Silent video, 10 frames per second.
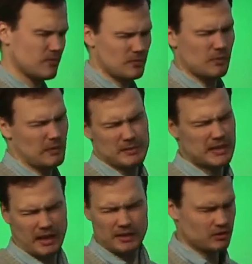or maybe,
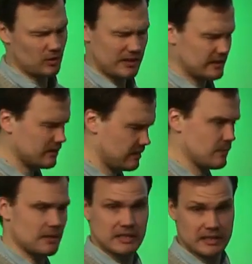I don't know,
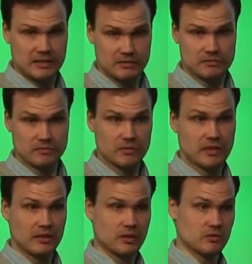maybe they,
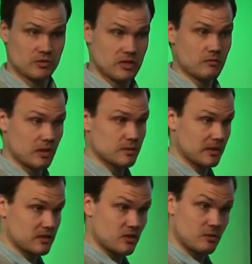they go to somewhere else
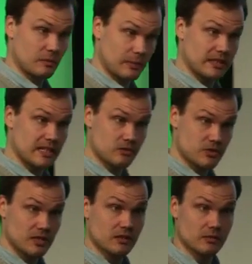but Stockmann, but they could
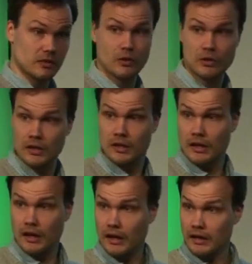still know,
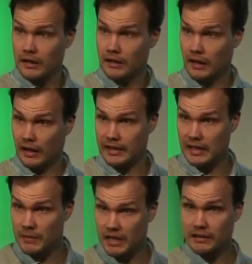I,
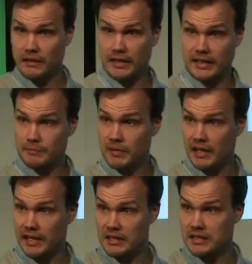got my, I get
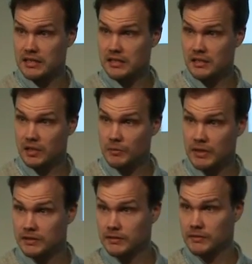my Helsingin
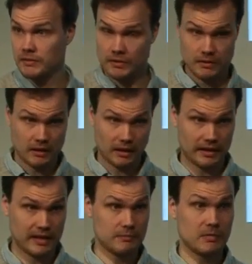Sanomat, I
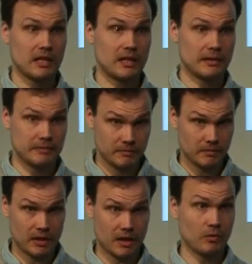get my
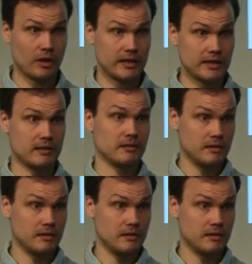Aamulehti,